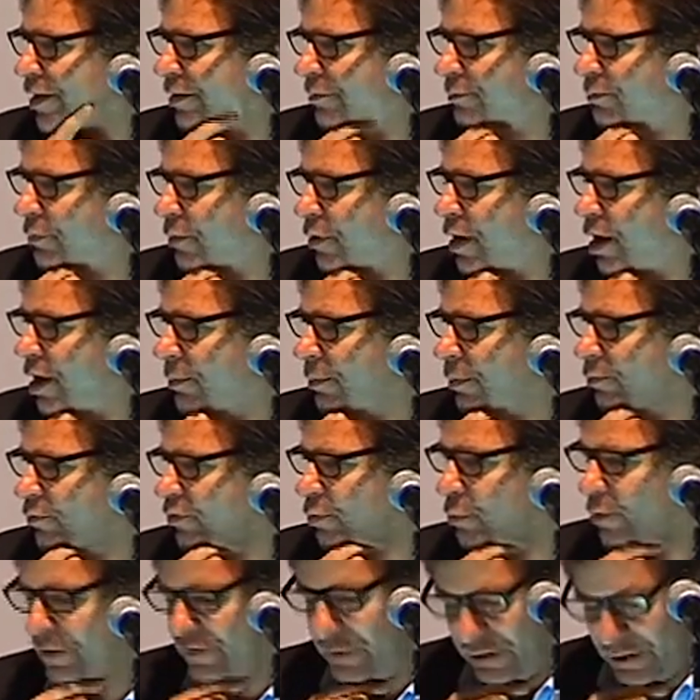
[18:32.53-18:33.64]
problems
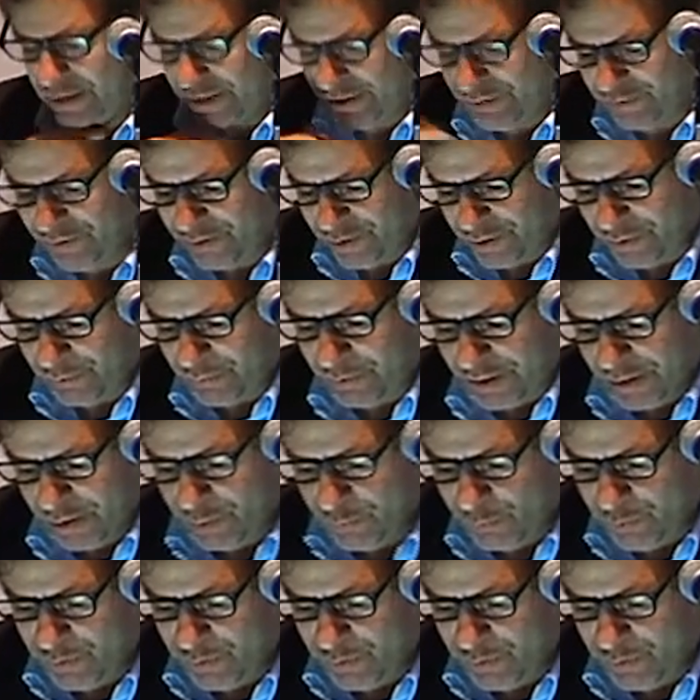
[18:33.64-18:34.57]
with it. And so we